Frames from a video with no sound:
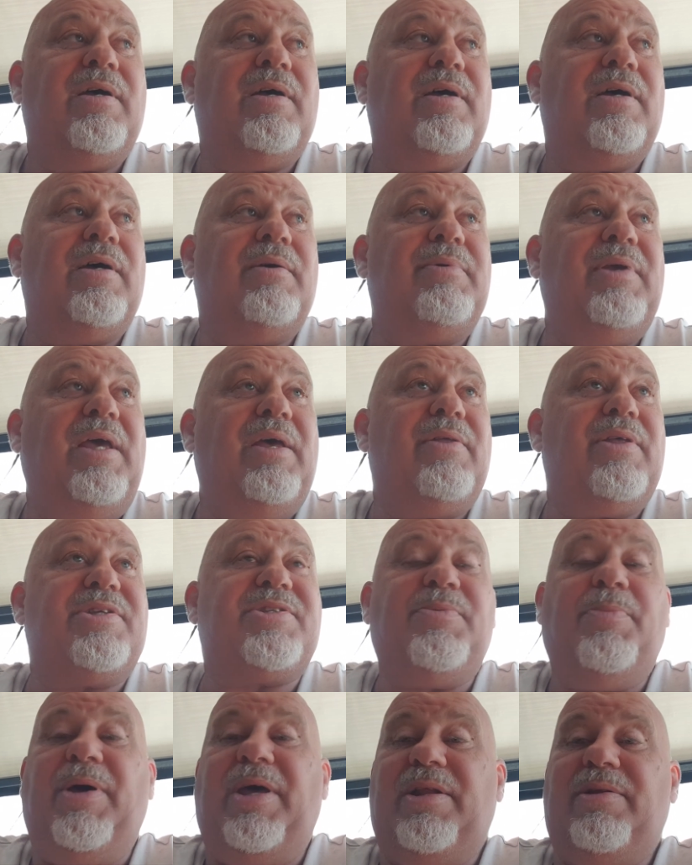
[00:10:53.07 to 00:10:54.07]
uh, yeah,
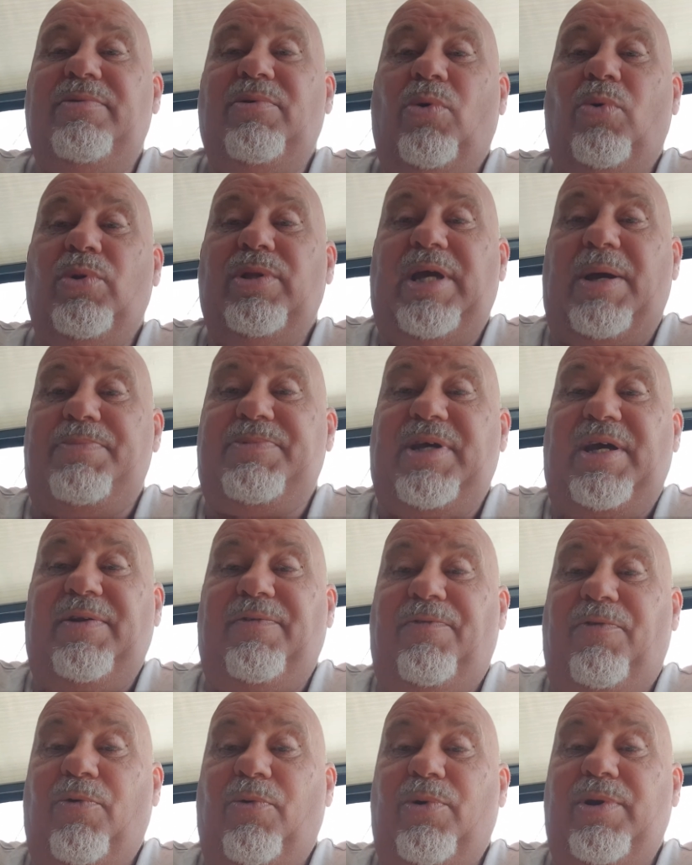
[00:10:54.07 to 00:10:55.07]
that's about all the update
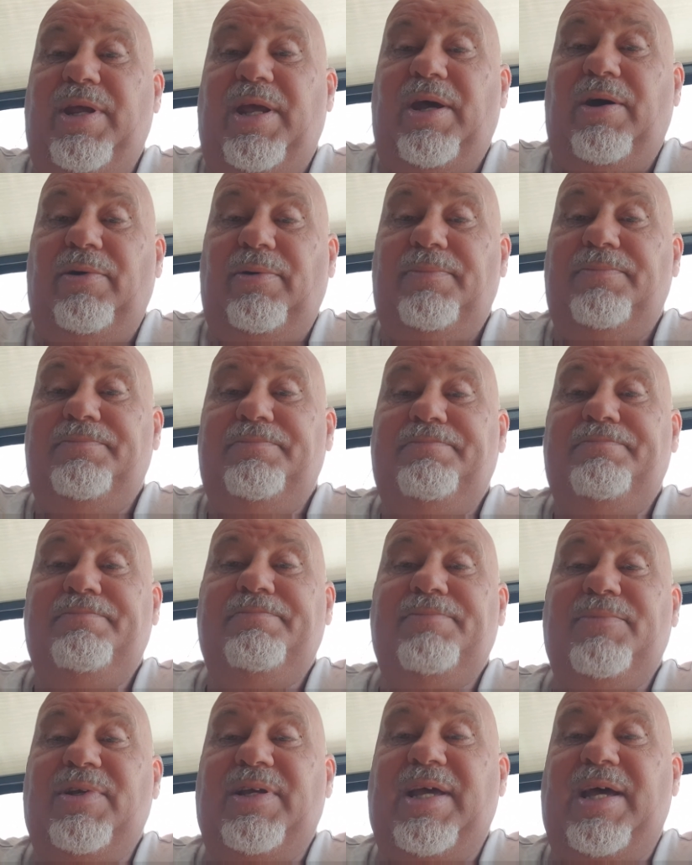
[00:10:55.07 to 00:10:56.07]
for now.
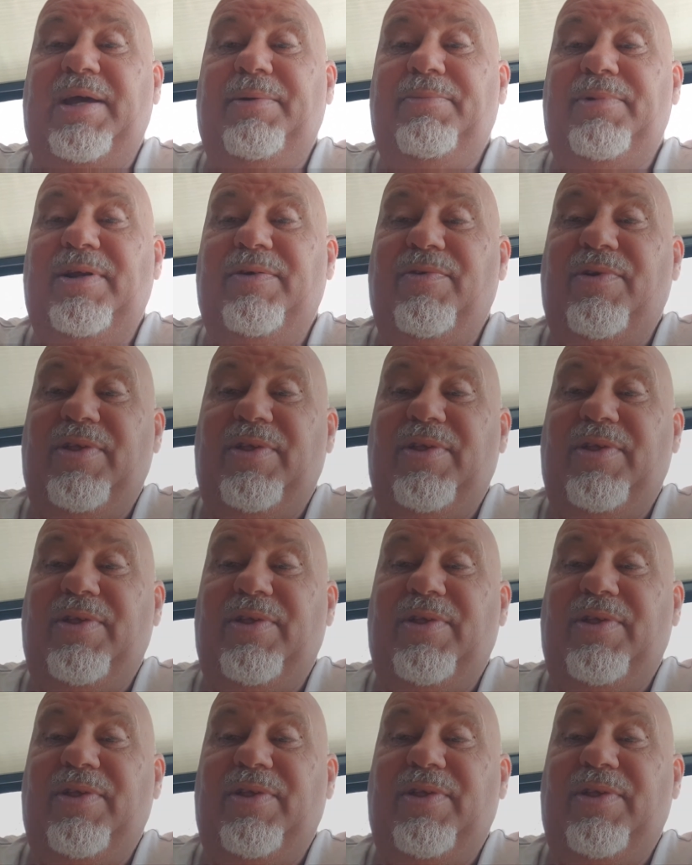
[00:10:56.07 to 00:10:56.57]
Okay, we'll leave it at